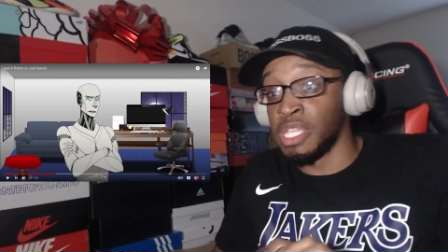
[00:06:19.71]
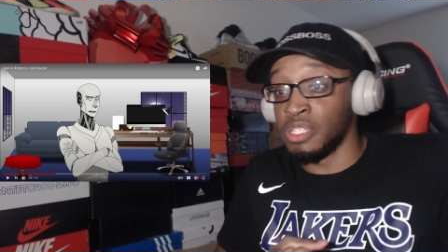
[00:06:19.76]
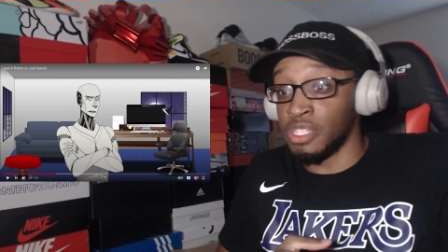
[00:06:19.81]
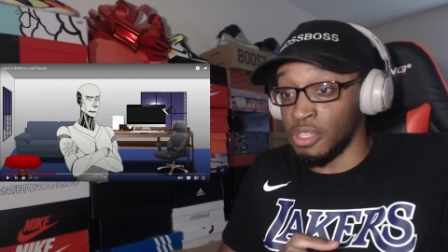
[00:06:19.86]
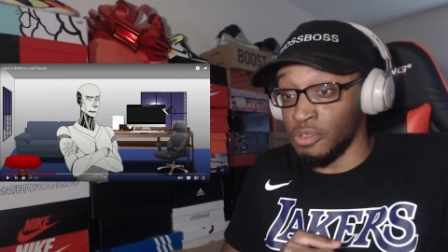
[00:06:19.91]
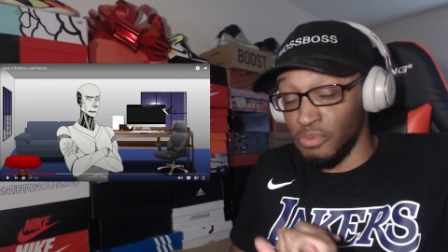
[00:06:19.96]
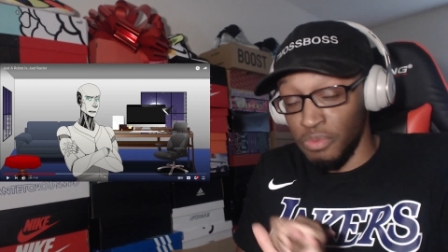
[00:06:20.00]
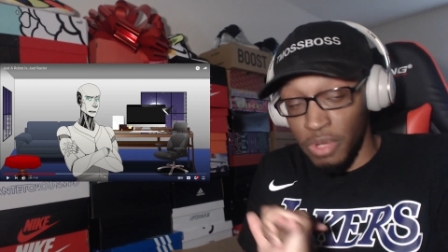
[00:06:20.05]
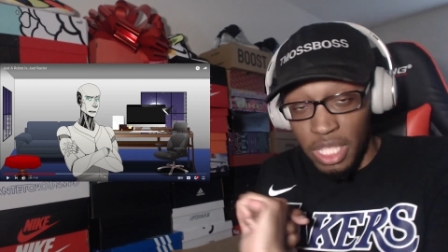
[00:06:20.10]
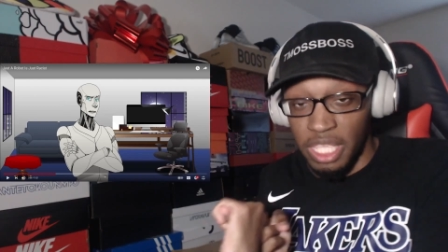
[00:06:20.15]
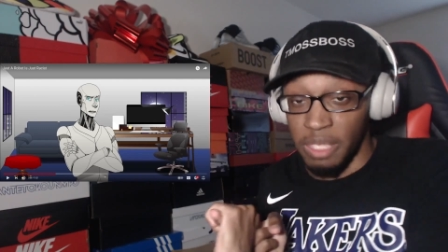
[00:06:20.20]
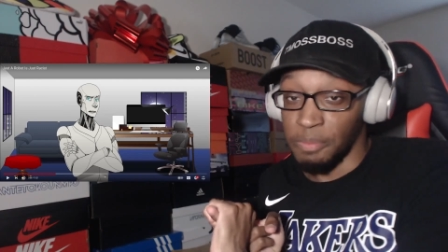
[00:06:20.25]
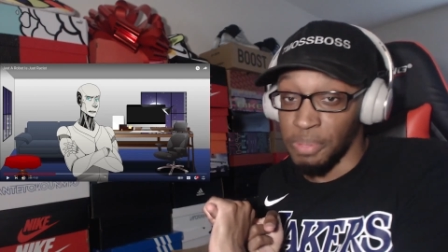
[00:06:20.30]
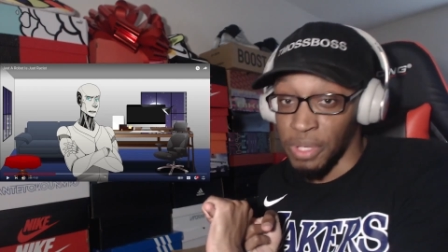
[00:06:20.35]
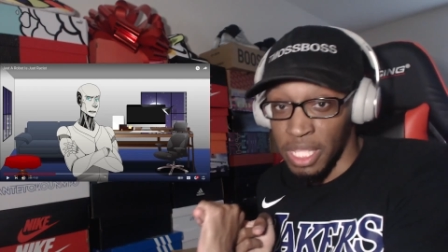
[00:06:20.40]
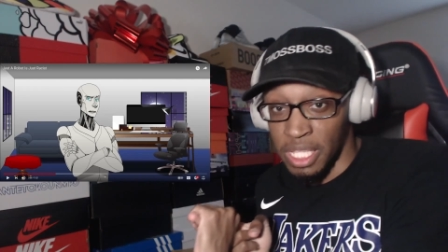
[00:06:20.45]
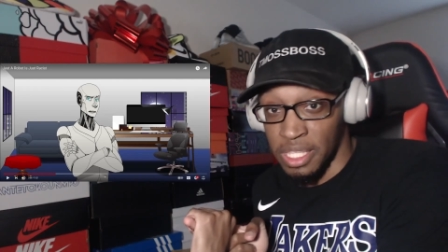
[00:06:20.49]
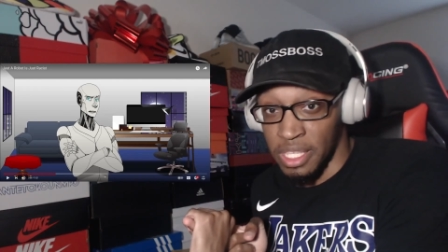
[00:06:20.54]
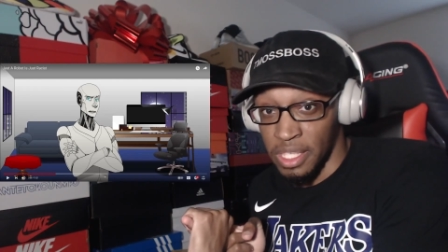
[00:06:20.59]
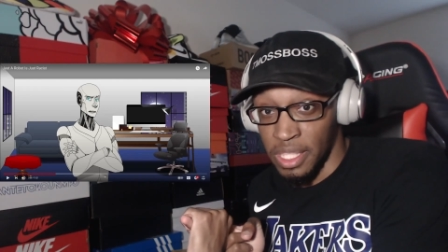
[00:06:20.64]
To really
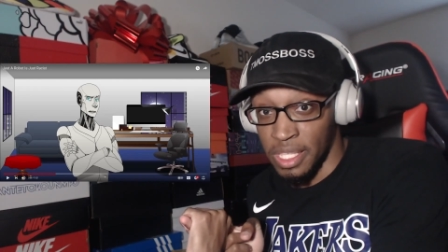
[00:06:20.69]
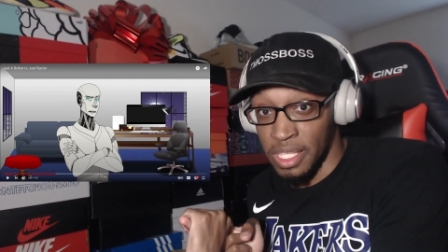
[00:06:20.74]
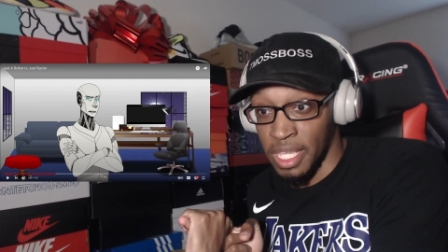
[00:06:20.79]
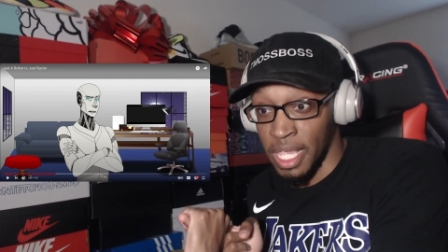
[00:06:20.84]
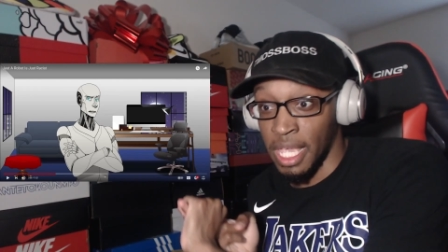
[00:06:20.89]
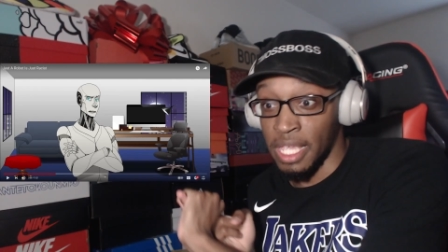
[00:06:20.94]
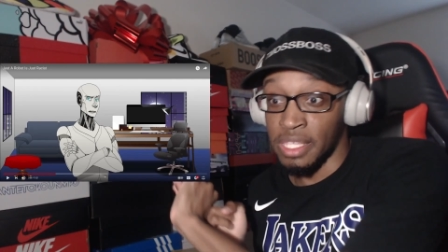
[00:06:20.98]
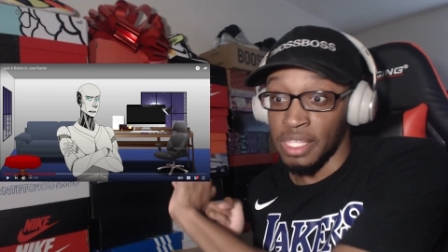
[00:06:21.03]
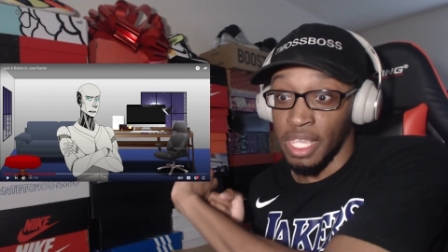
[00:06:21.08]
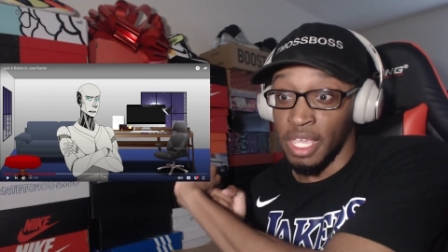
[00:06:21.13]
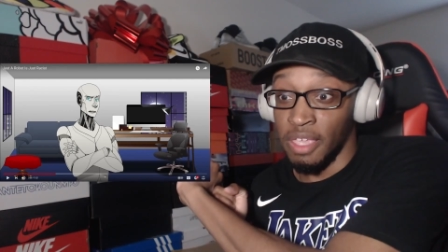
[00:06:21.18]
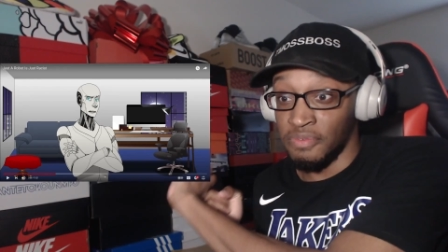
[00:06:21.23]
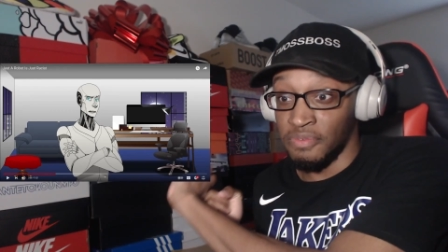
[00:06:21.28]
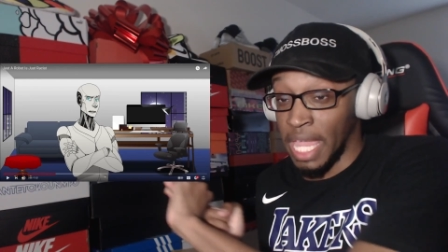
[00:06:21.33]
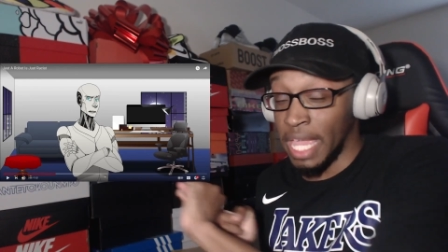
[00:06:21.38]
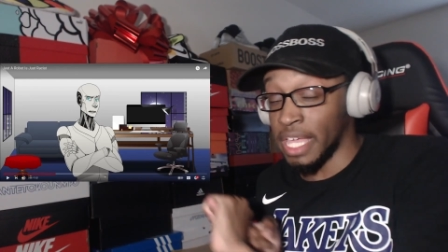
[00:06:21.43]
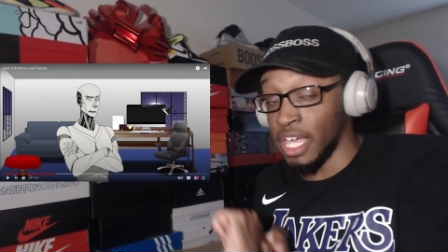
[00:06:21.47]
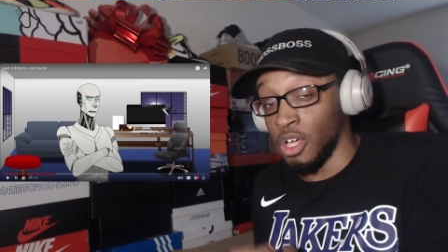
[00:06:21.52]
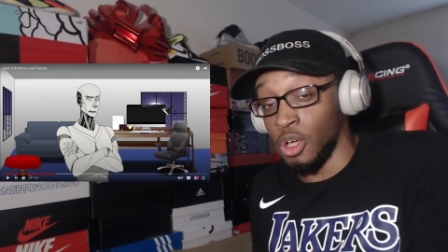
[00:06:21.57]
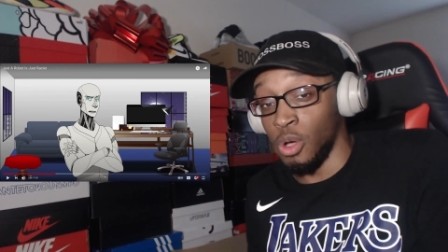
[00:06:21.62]
put it to the test, if
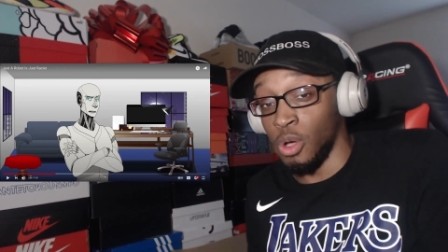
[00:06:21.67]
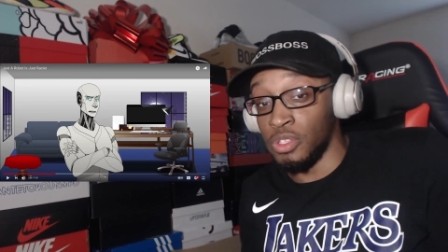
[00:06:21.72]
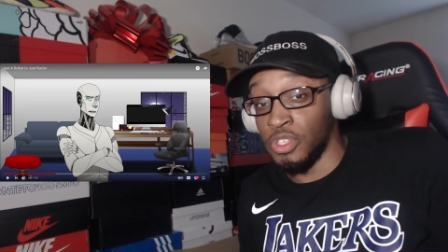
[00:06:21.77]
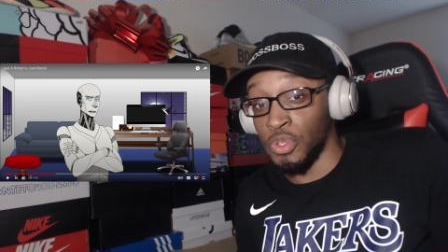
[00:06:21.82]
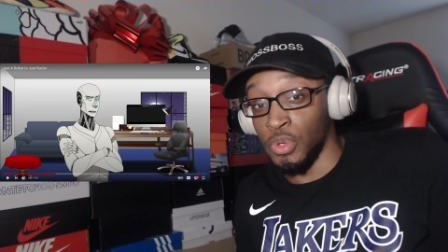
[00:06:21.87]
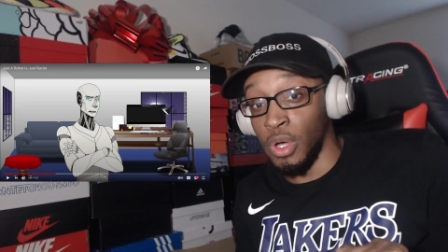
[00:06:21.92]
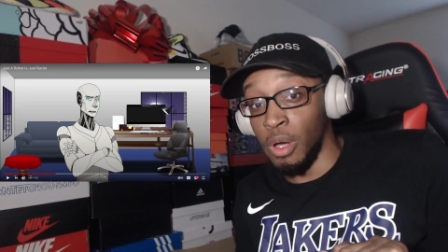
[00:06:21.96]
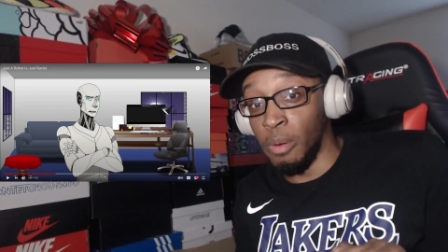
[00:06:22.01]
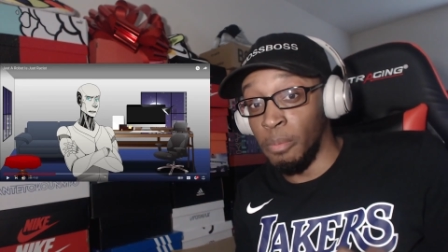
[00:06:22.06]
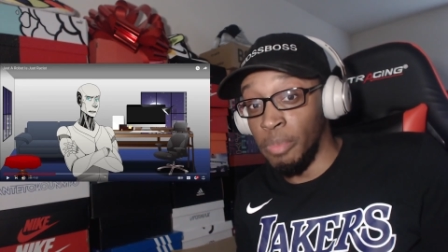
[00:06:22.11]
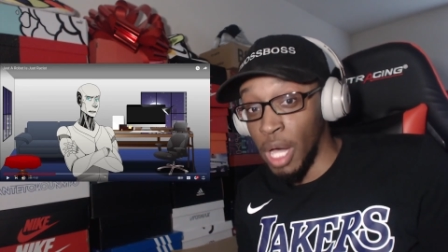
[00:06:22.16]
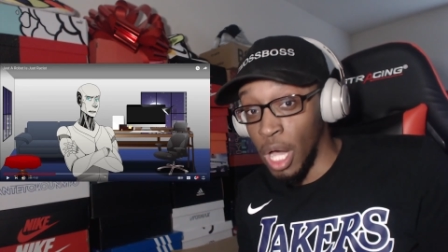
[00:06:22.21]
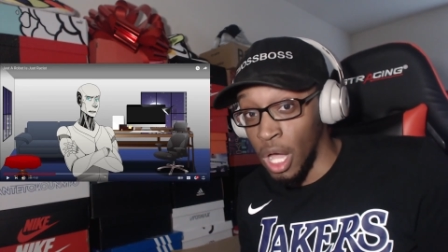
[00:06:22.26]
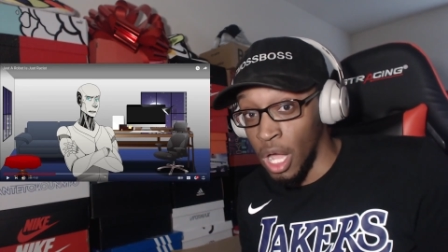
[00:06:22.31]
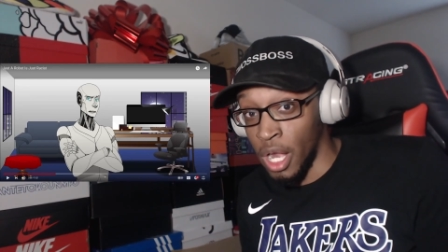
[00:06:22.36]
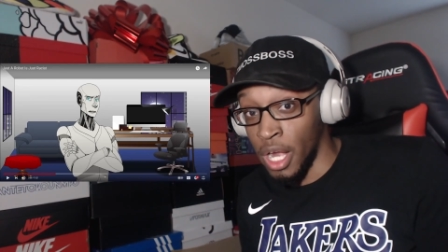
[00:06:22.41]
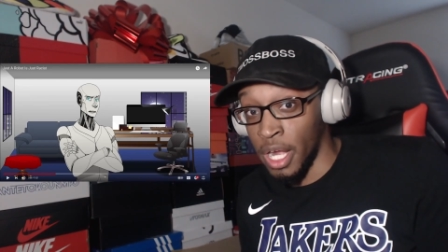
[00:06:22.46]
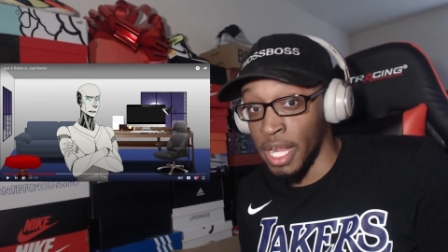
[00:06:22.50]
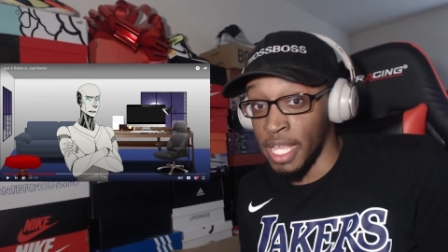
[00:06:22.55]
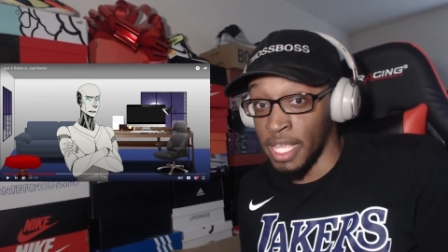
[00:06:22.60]
they could go into a
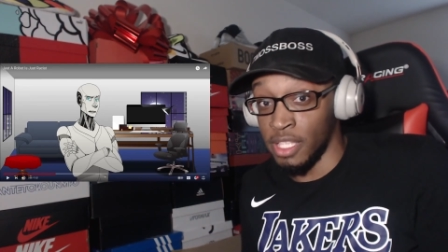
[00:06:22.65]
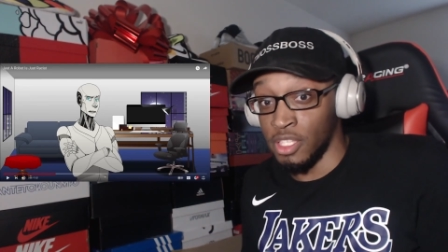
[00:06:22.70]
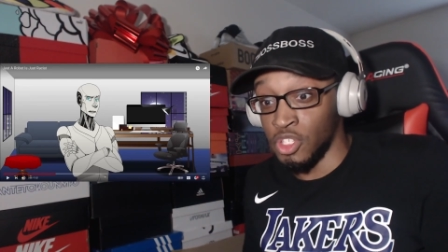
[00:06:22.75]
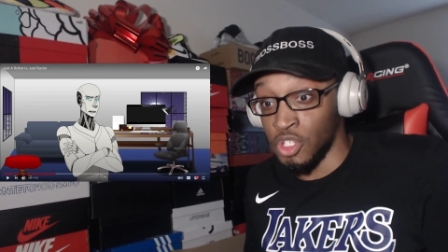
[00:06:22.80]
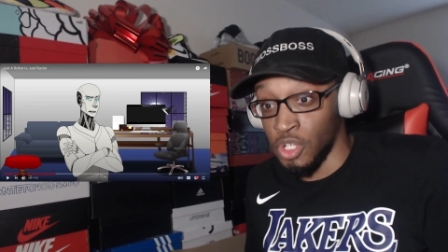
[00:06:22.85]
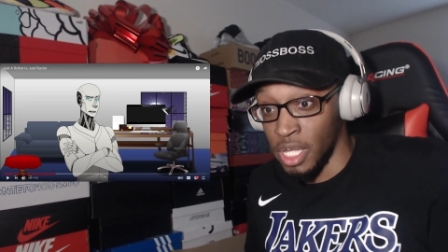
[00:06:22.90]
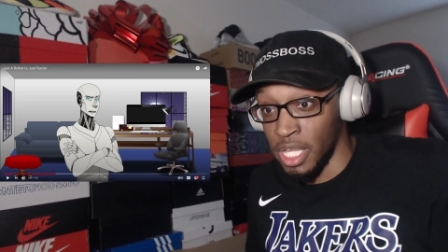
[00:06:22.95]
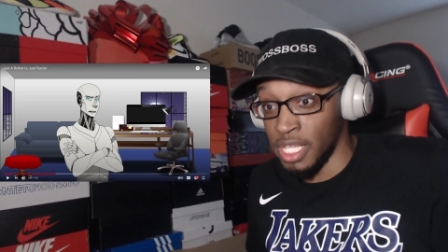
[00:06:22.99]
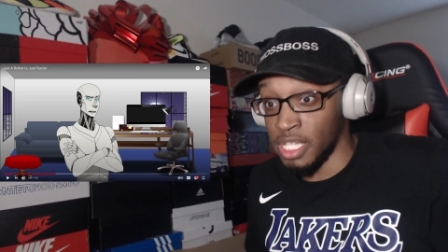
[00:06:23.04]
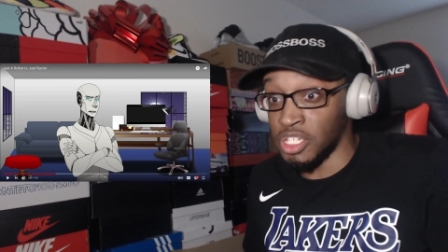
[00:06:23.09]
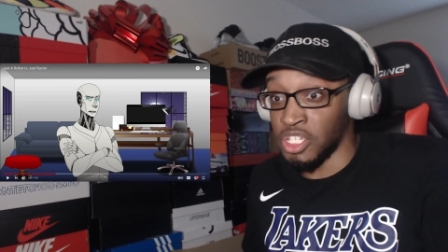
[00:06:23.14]
bar and drink,